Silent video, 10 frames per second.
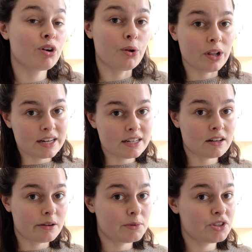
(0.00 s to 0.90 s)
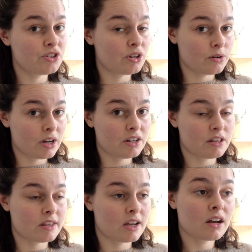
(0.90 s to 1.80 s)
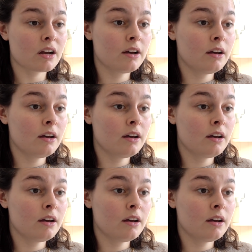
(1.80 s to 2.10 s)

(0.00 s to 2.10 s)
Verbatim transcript: role anytime soon, I don't think.